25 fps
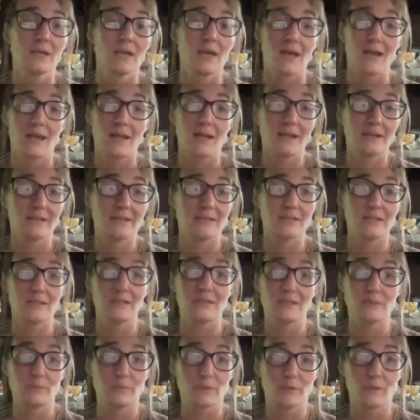And I
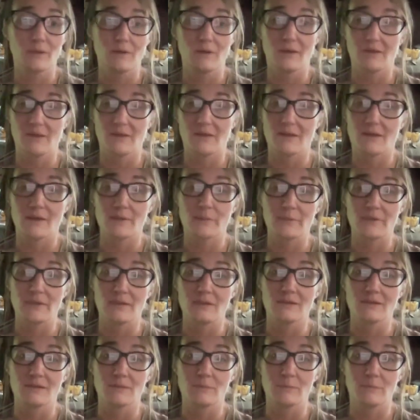need to pull all that up
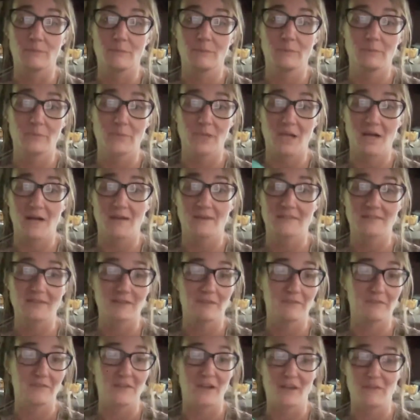in the blog
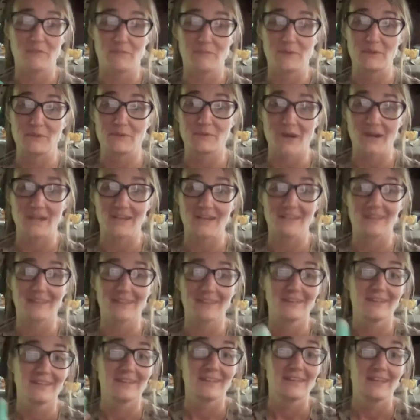stuff that I've been
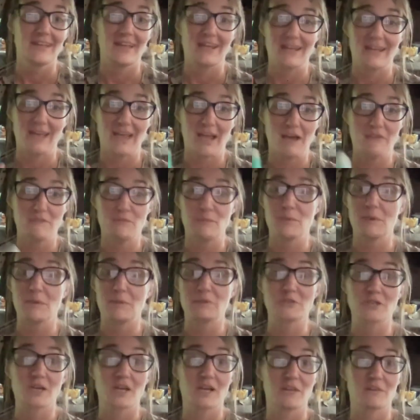writing, and haven't
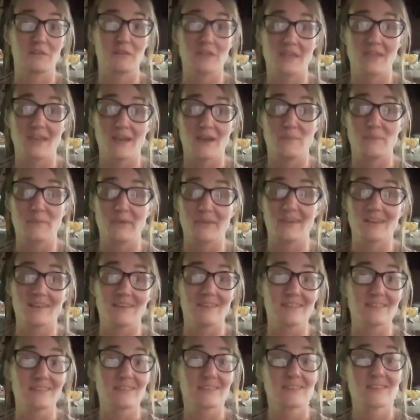published any of it yet
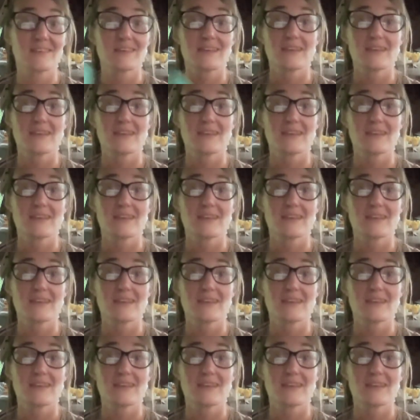because